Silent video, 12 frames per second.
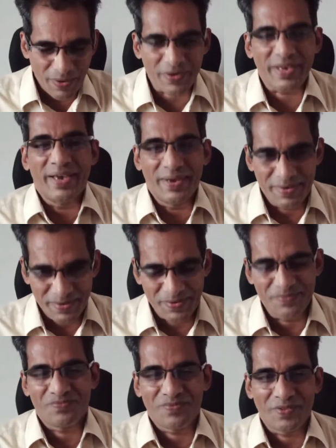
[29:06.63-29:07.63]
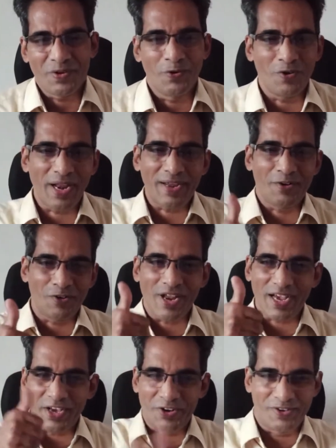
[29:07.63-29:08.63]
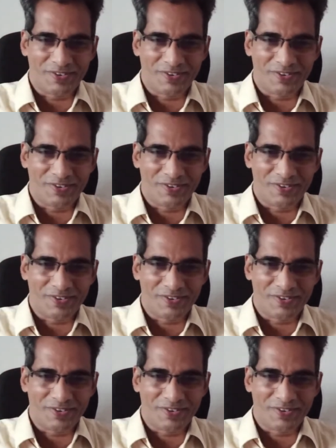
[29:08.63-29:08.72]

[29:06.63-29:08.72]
Okay. Good luck, Arun.